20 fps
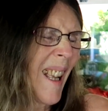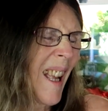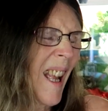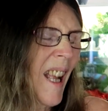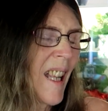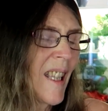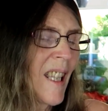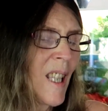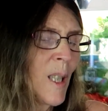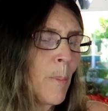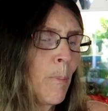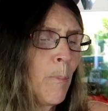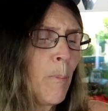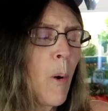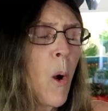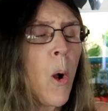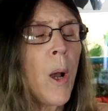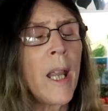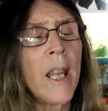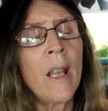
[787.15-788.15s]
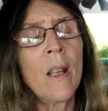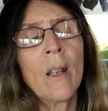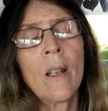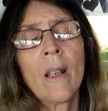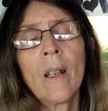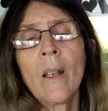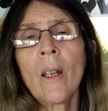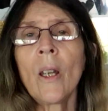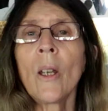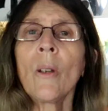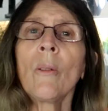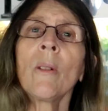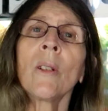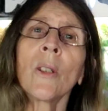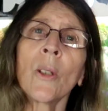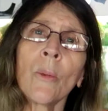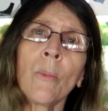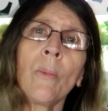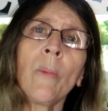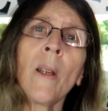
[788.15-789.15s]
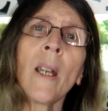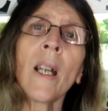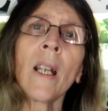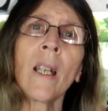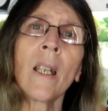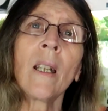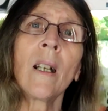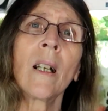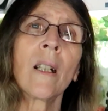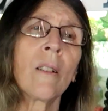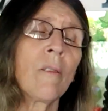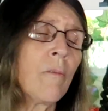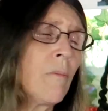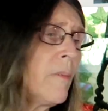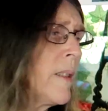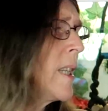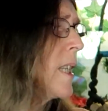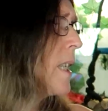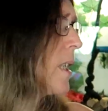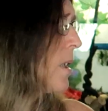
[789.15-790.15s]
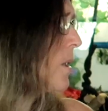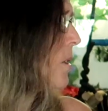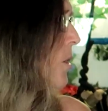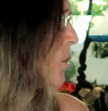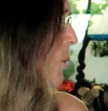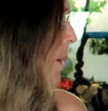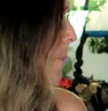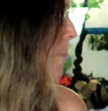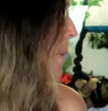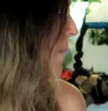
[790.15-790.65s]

and this boy who has really got a really good grip